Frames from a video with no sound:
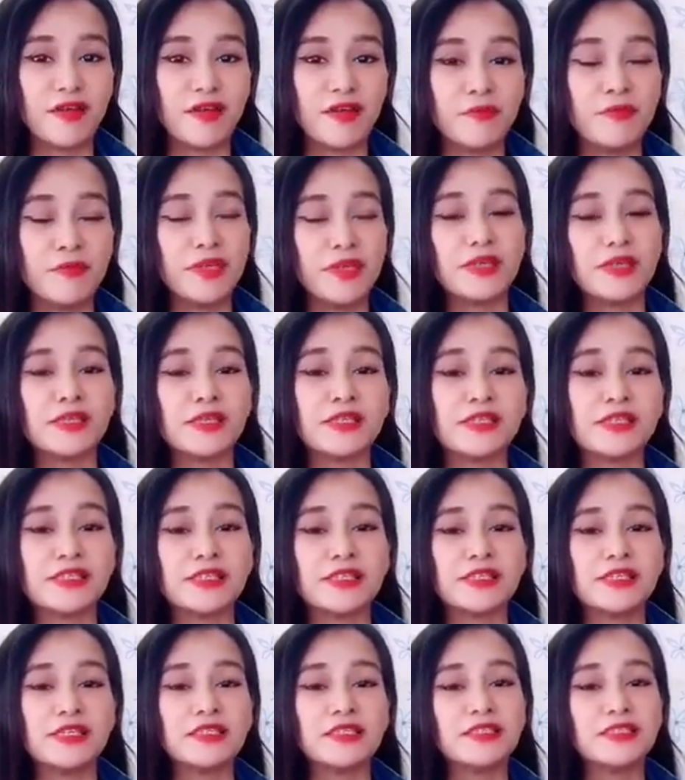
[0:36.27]
because
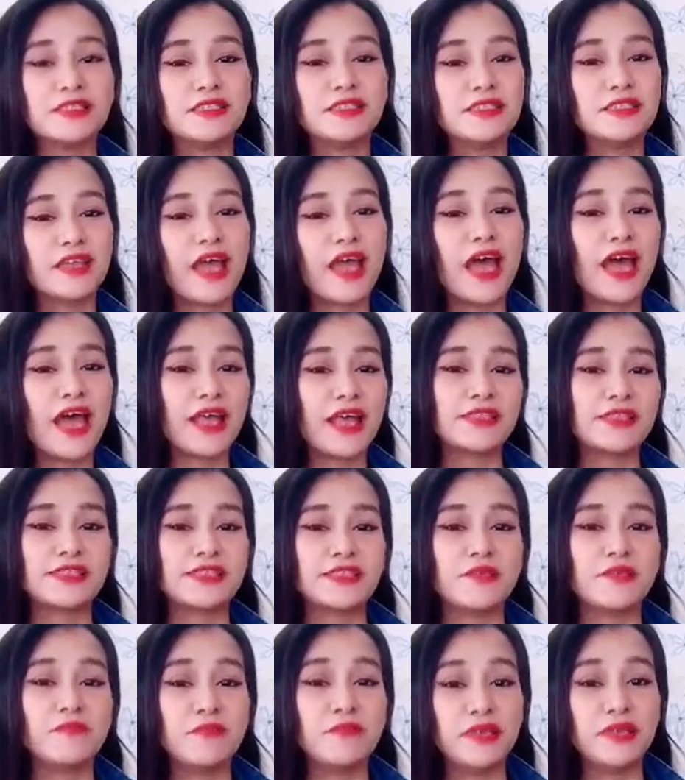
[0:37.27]
it has
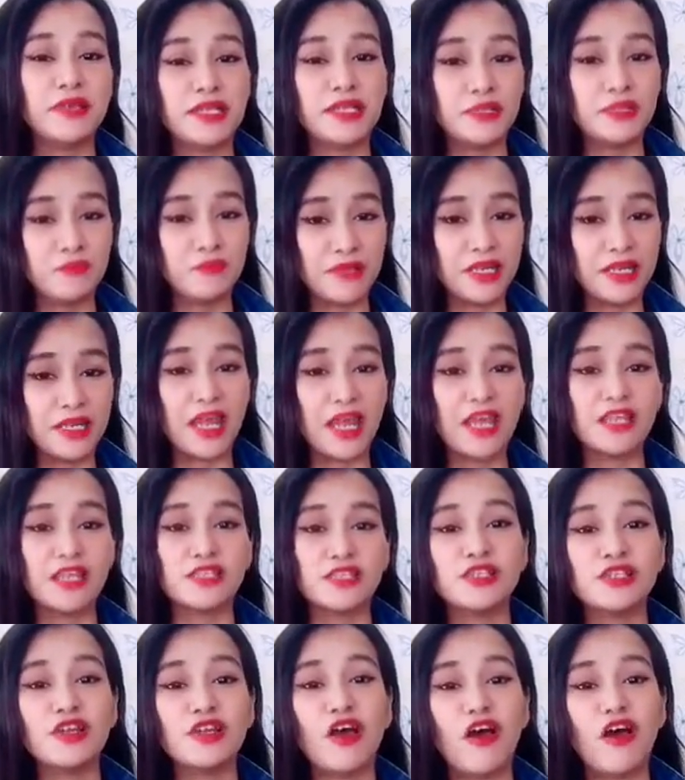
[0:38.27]
some
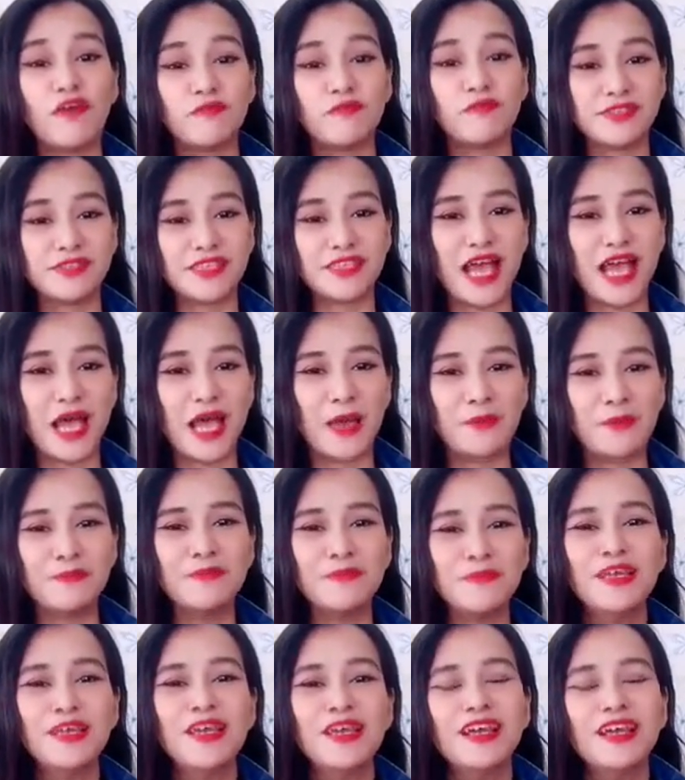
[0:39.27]
limitation of time.
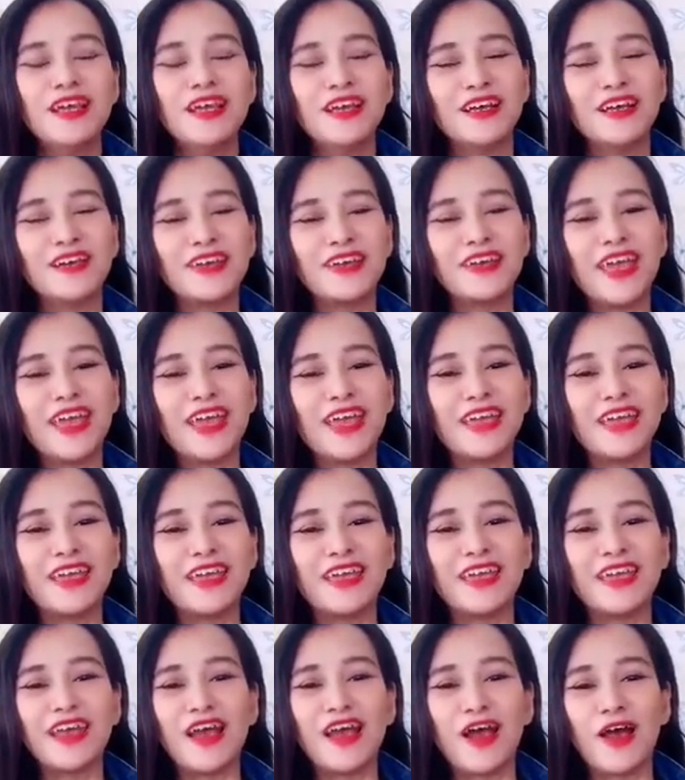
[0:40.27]

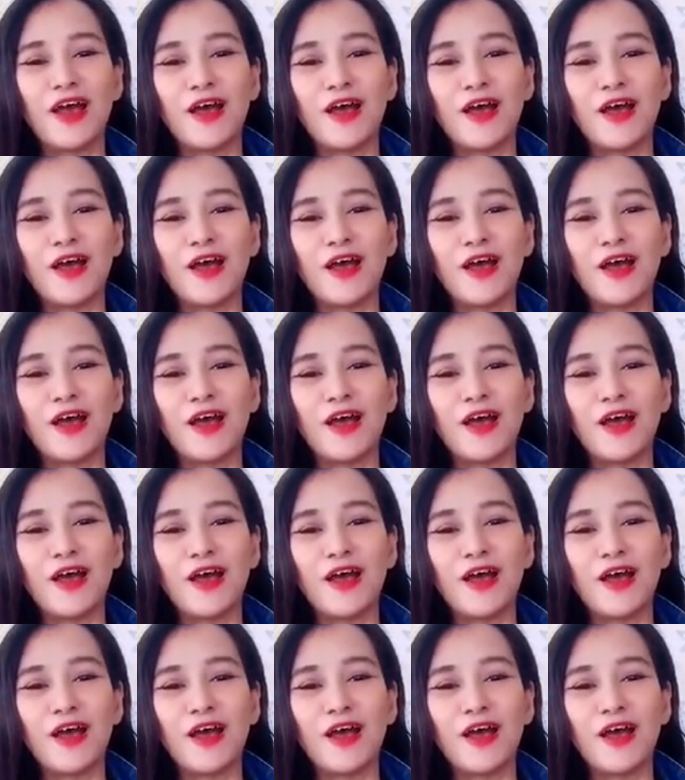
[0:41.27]
Okay,